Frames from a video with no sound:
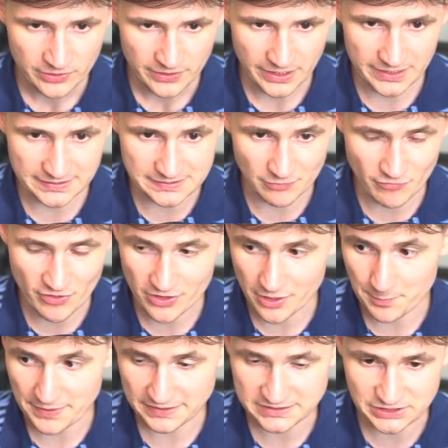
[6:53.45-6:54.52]
It is a very
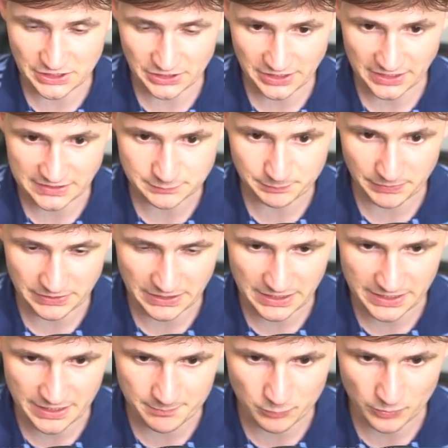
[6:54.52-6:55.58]
big staircase, but I
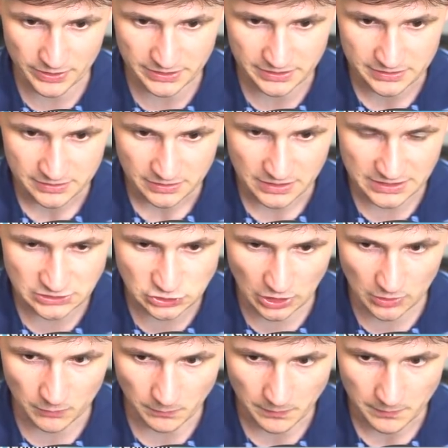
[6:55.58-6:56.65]
am ready. Let's
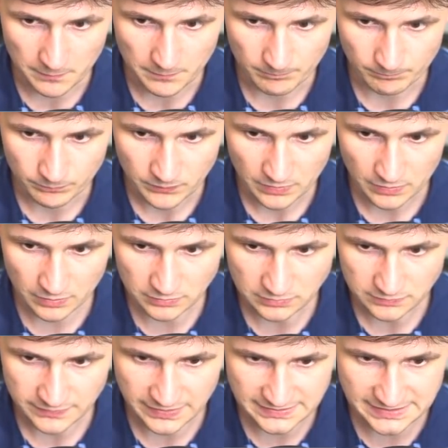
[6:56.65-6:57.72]
go. Huh?
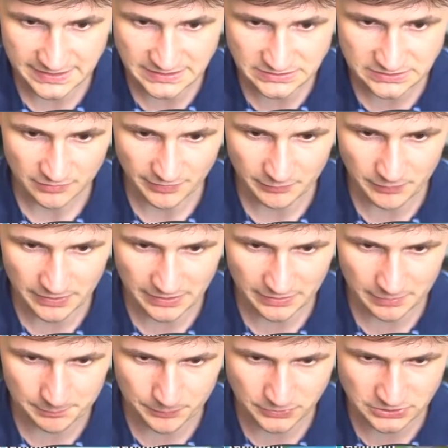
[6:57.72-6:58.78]
That's it? All right, wait, I
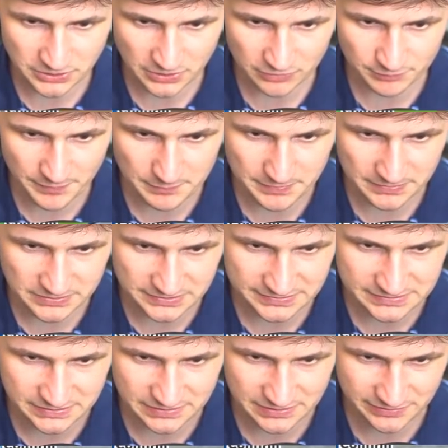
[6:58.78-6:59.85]
gotta push it off maybe
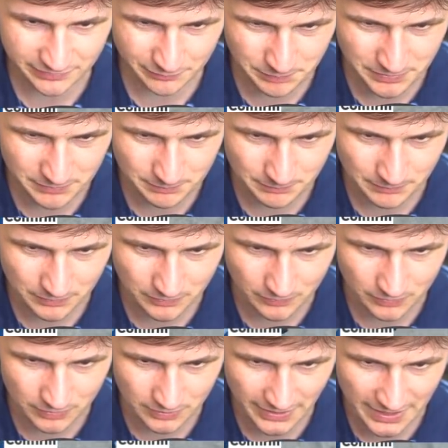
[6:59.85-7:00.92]
just a little bit more.